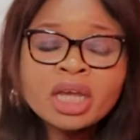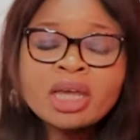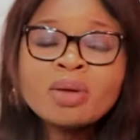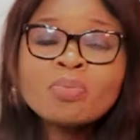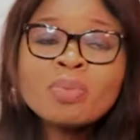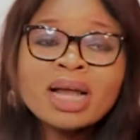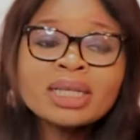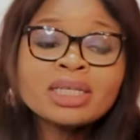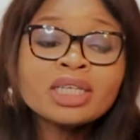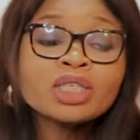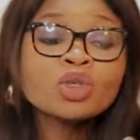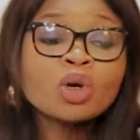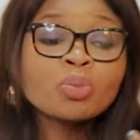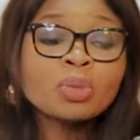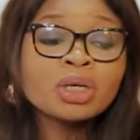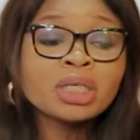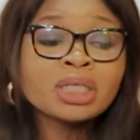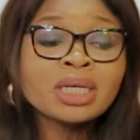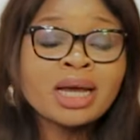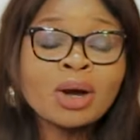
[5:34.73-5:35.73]
Imagine
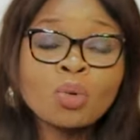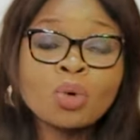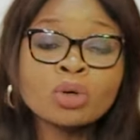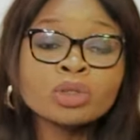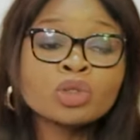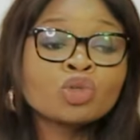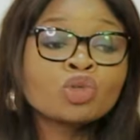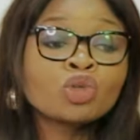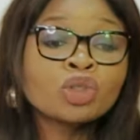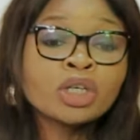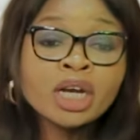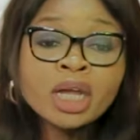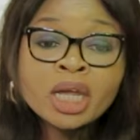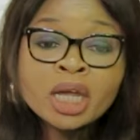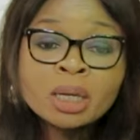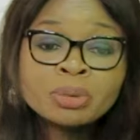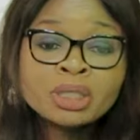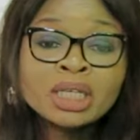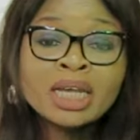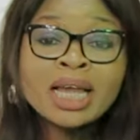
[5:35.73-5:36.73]
somebody that was
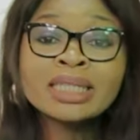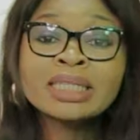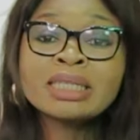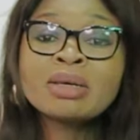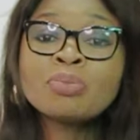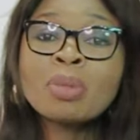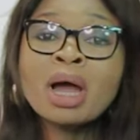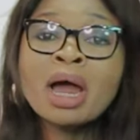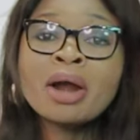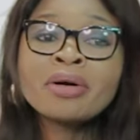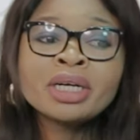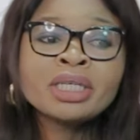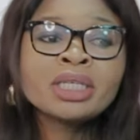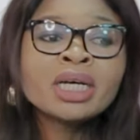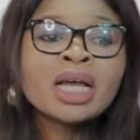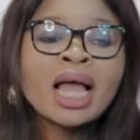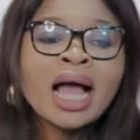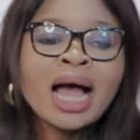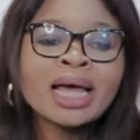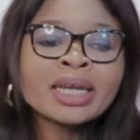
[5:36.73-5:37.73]
raped, getting married,